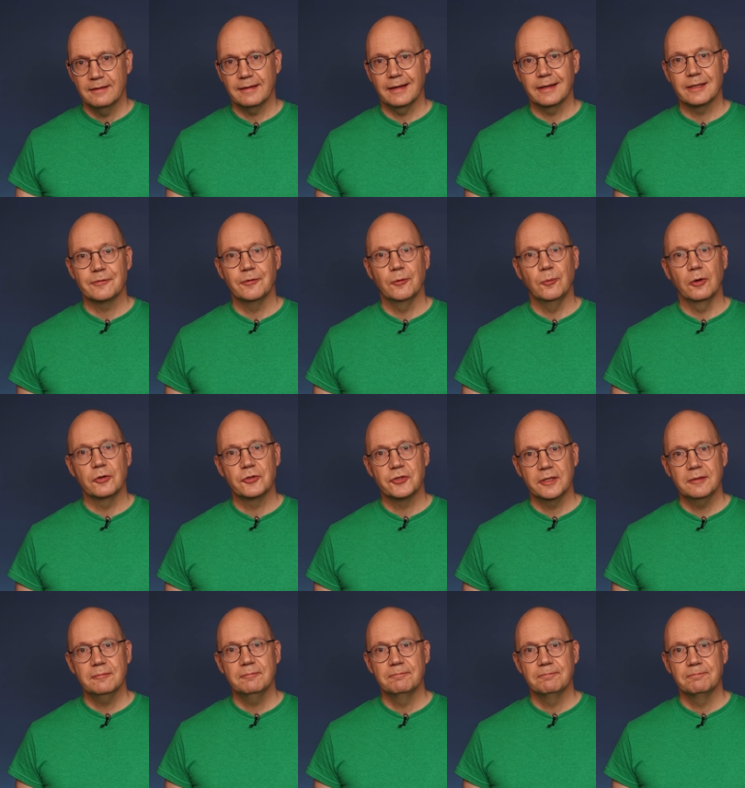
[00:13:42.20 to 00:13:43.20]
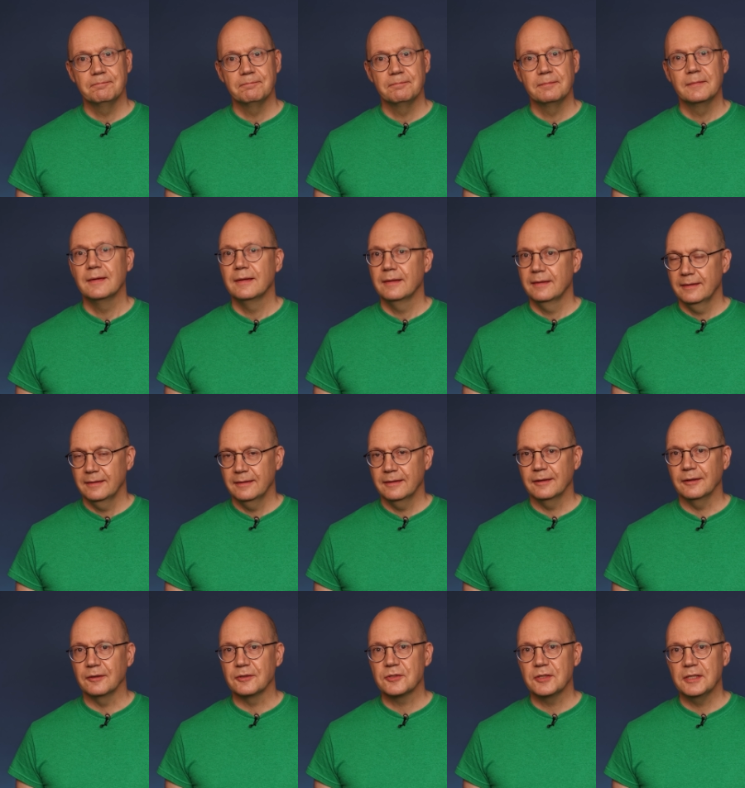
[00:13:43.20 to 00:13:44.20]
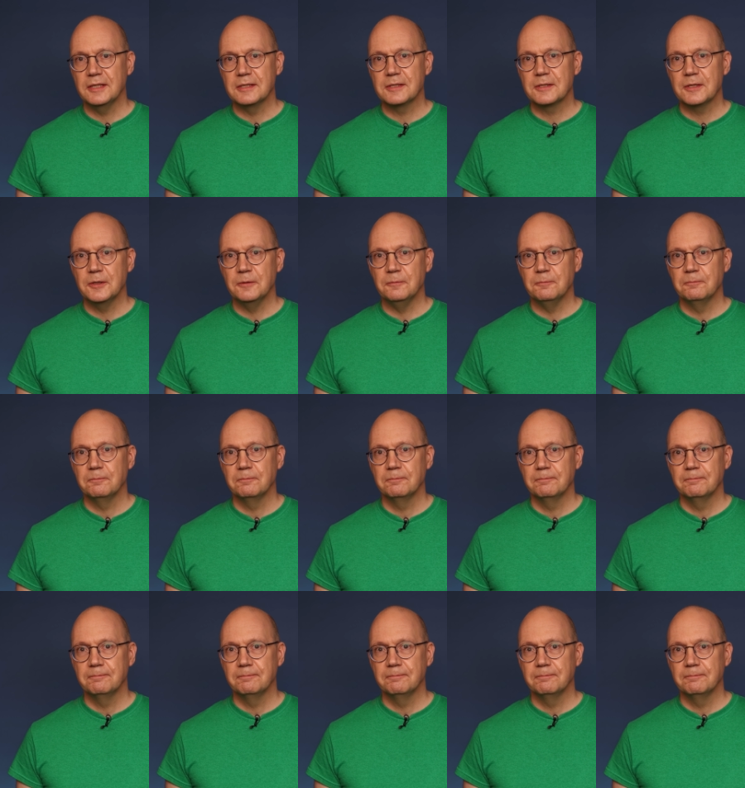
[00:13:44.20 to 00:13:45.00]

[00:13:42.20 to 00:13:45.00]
Thanks for watching, and I'll see you soon.